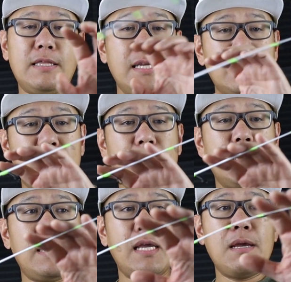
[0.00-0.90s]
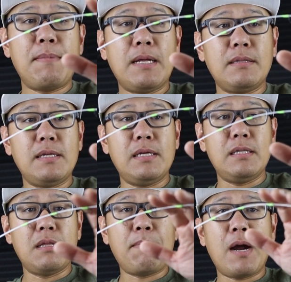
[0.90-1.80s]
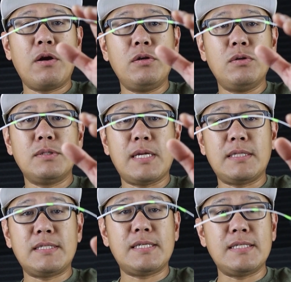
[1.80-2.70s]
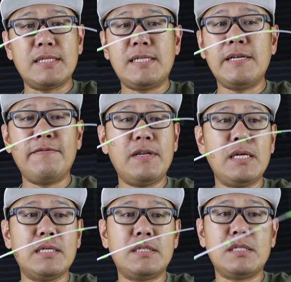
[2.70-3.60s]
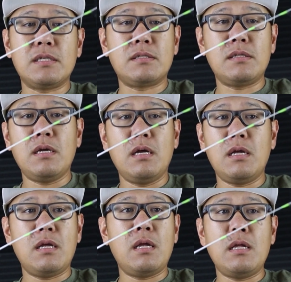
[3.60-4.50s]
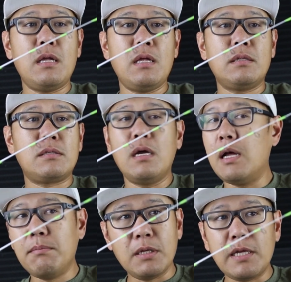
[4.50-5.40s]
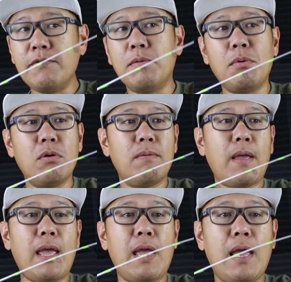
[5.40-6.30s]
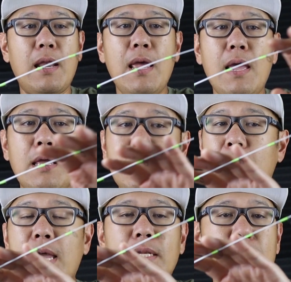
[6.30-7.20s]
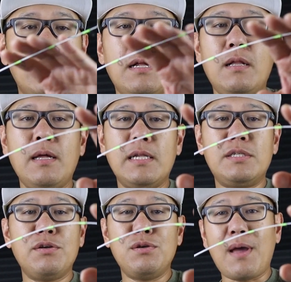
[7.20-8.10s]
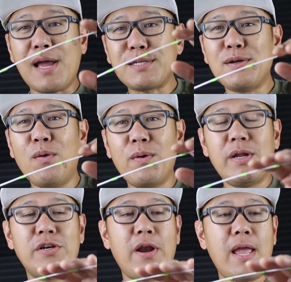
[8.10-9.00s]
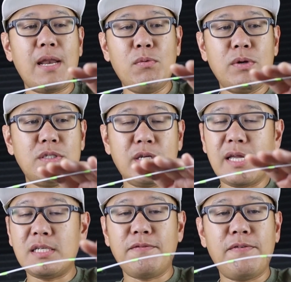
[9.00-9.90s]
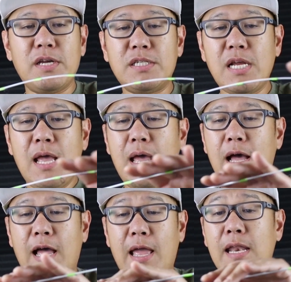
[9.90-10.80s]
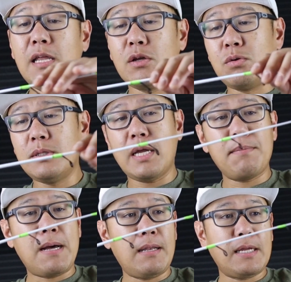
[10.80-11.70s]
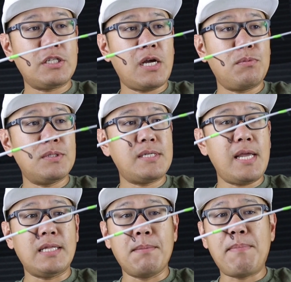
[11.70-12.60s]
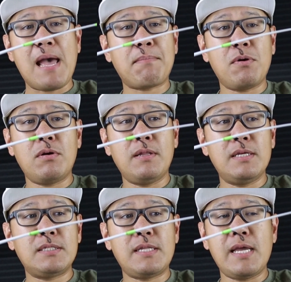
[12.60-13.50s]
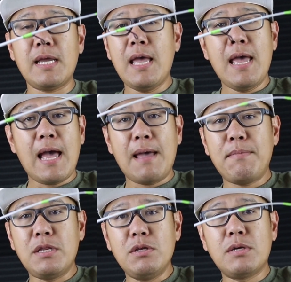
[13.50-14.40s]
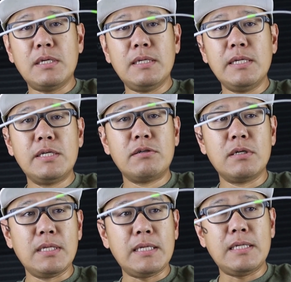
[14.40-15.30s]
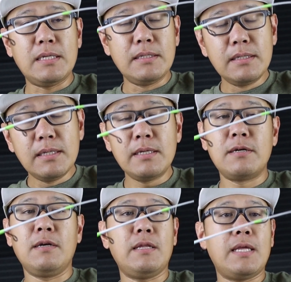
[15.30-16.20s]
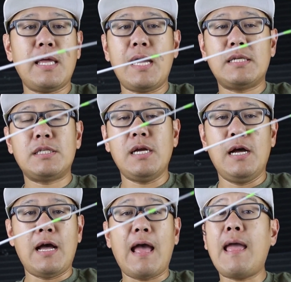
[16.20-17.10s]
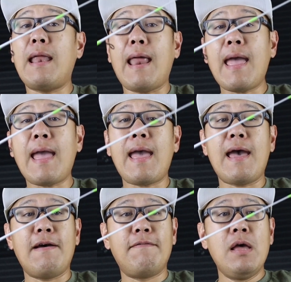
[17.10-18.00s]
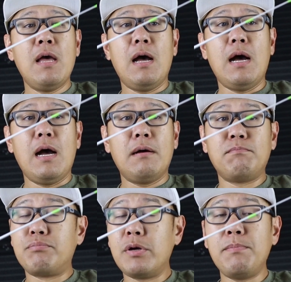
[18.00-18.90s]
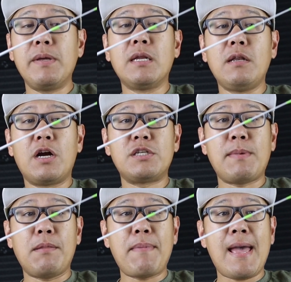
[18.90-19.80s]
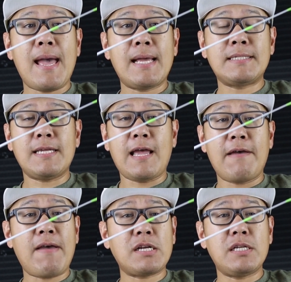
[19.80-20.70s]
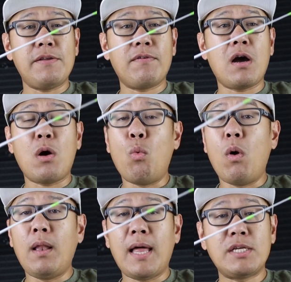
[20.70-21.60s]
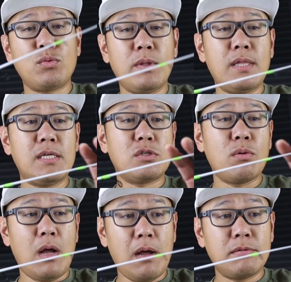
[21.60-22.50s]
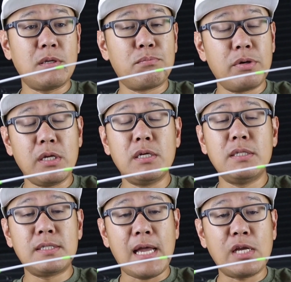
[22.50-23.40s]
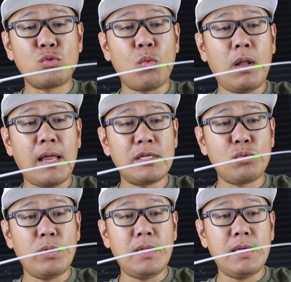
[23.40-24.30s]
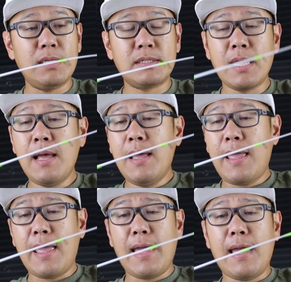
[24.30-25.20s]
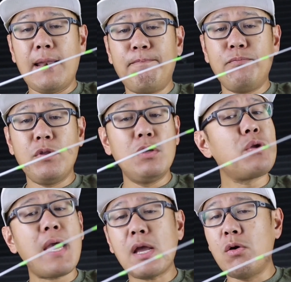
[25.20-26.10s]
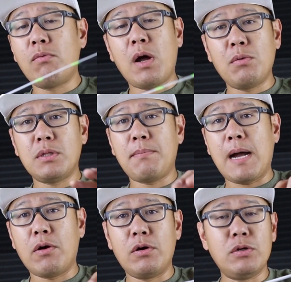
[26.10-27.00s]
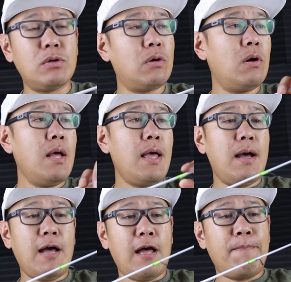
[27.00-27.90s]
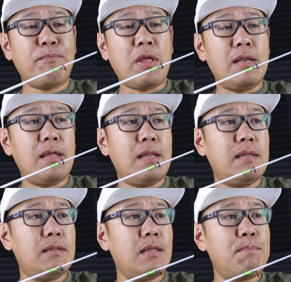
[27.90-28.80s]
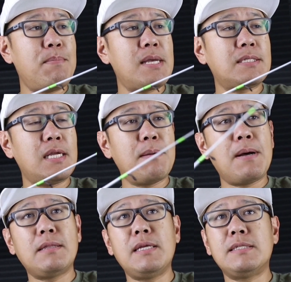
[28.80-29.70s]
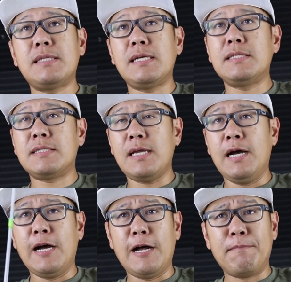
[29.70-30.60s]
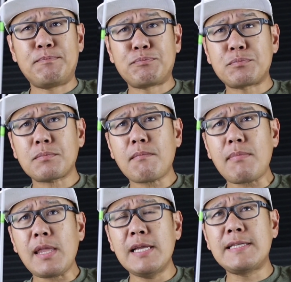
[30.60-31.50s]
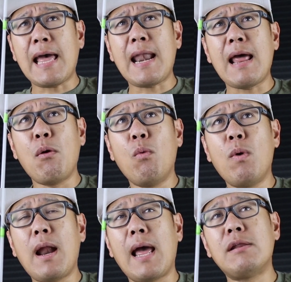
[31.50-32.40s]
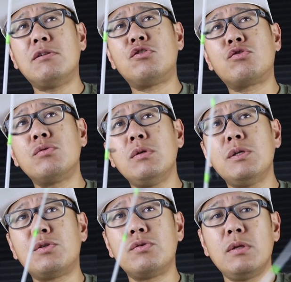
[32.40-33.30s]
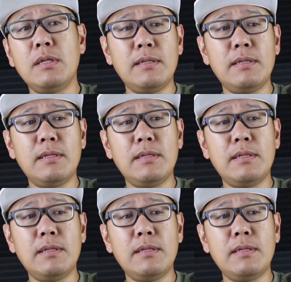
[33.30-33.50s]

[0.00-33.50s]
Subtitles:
this is the thing about the Power Noodles, that the sensitivity is just it's unbelievable, and you can't tell until you actually hold it in your hand and once you catch a fish. And then the cool thing about, like Sean was saying, the backbone on this thing, I mean, you can literally catch, I have pretty big largemouth bass. I've actually even caught walleyes with this, some pretty good sized walleyes with these, and you can't go wrong with the Power Noodle. And the best thing about these things is that what I truly